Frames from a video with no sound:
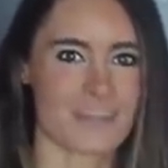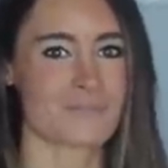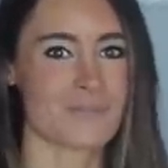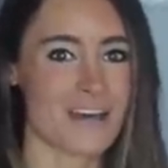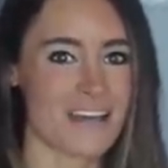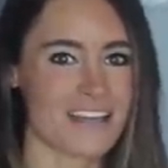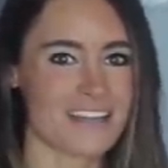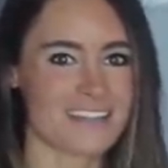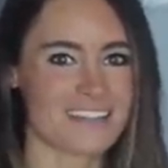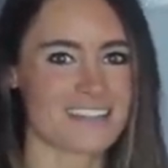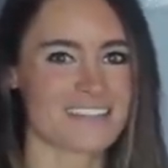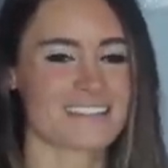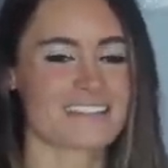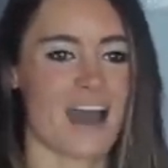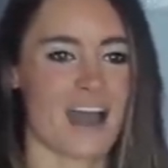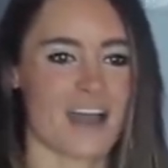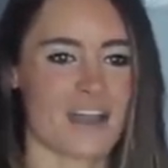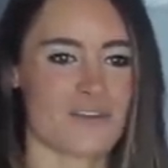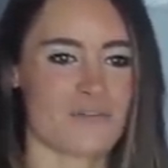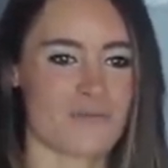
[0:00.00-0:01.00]
But
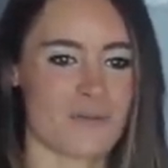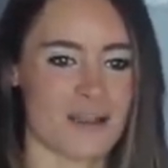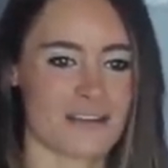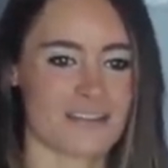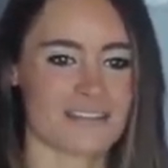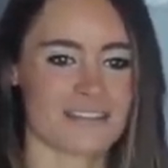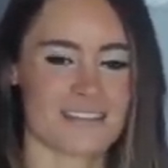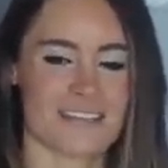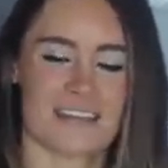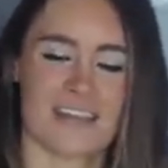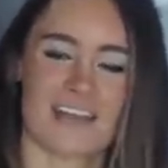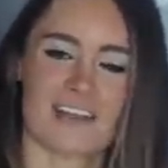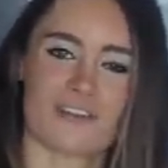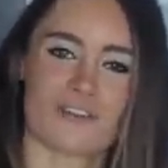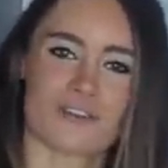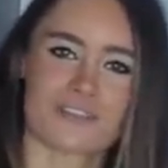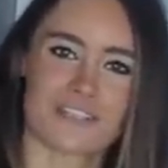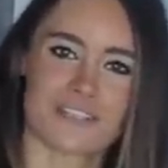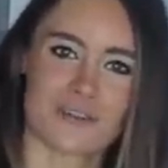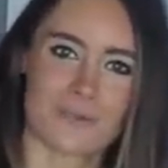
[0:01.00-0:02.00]
I went and I
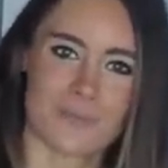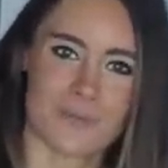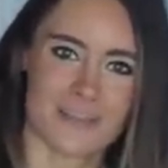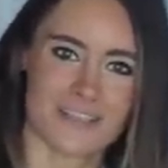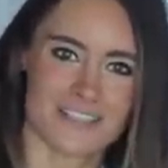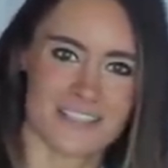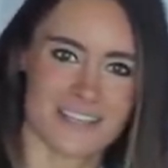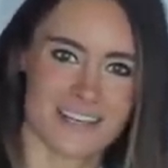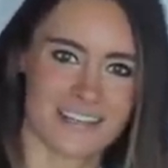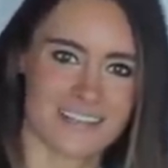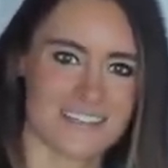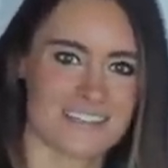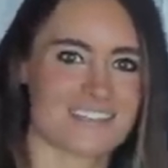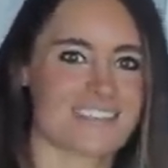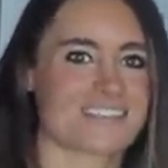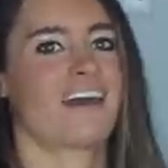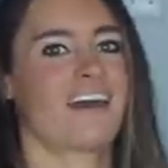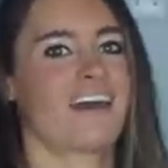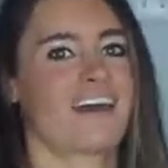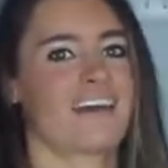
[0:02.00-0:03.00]
looked at the patient,
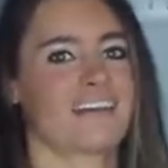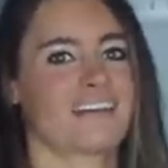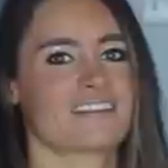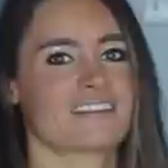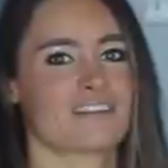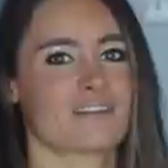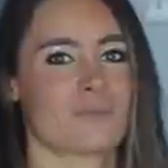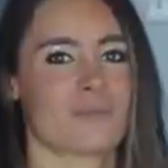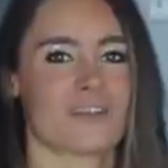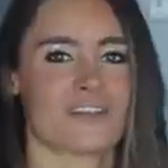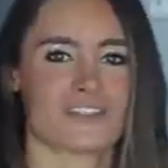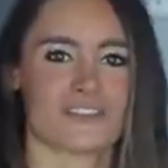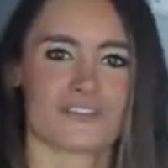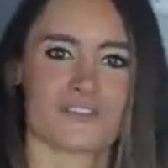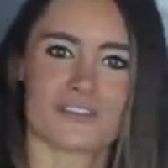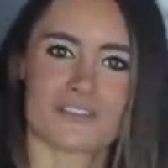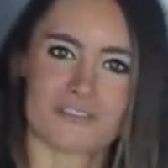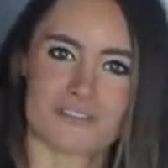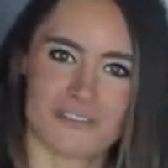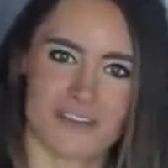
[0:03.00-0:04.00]
and the patient
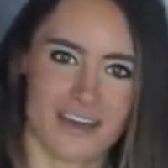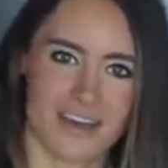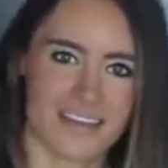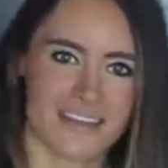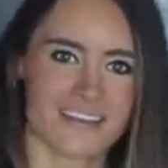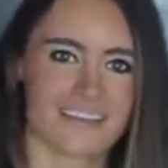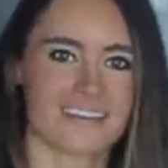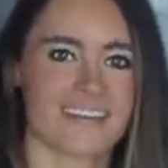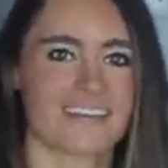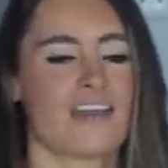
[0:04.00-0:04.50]
looked fine.